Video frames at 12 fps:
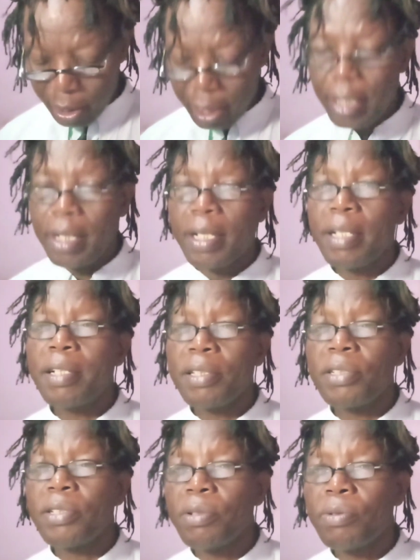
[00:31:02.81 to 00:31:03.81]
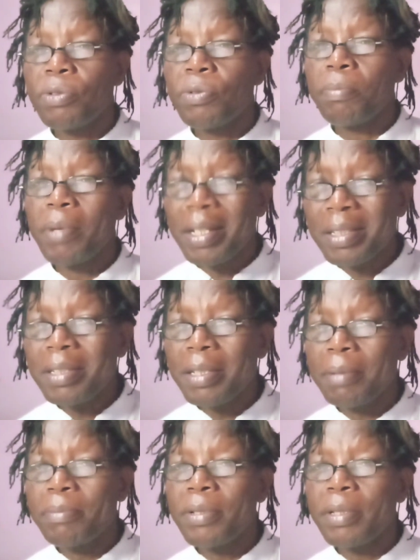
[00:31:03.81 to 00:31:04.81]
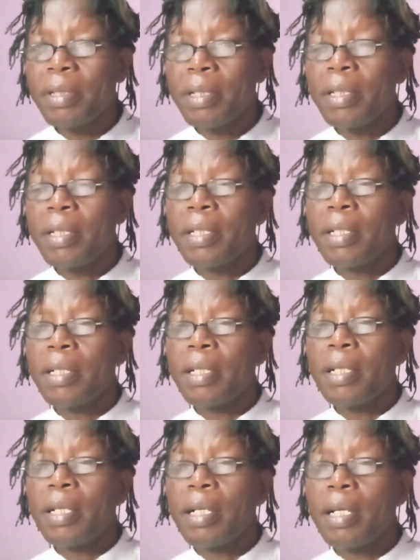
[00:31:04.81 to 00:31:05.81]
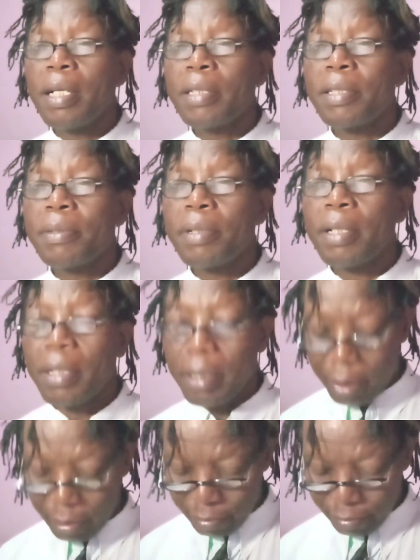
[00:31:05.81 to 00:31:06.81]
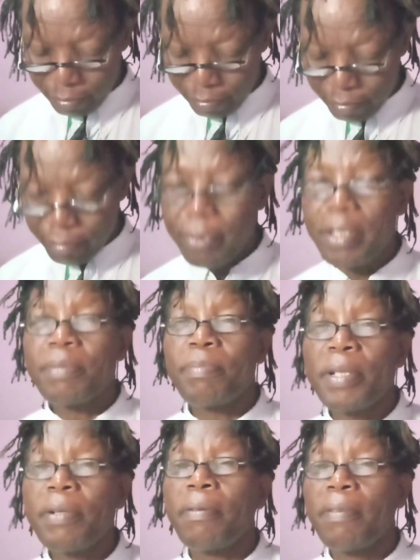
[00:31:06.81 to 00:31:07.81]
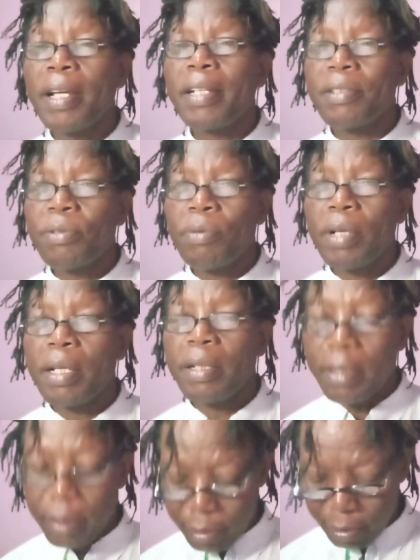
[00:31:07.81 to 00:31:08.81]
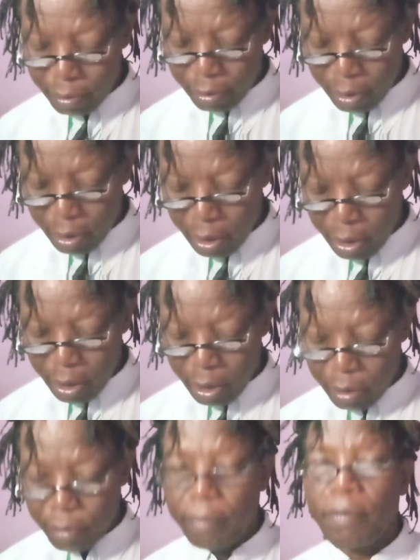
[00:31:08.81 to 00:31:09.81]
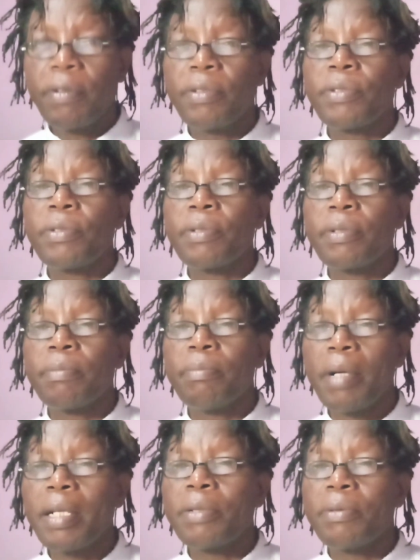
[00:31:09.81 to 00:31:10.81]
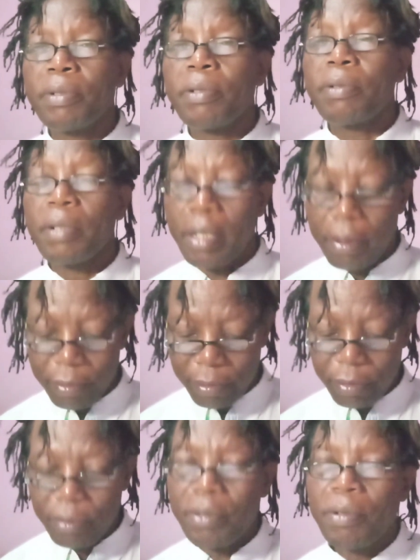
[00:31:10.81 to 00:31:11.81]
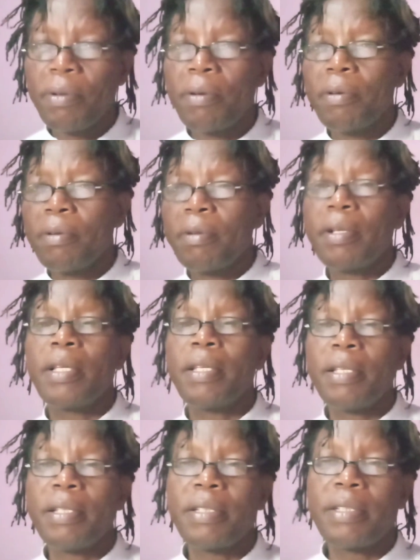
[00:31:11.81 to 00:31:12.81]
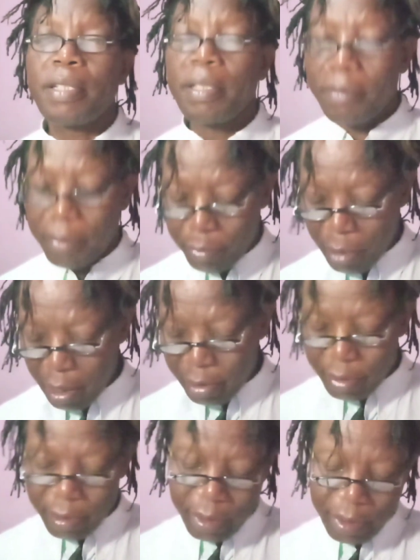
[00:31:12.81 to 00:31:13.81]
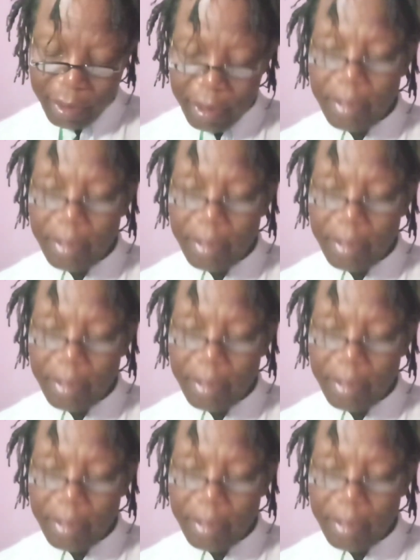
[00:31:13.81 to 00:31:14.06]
Energy is equal to mass times as speed of light squared. And of course, mass we know now. We know Higgs gives mass.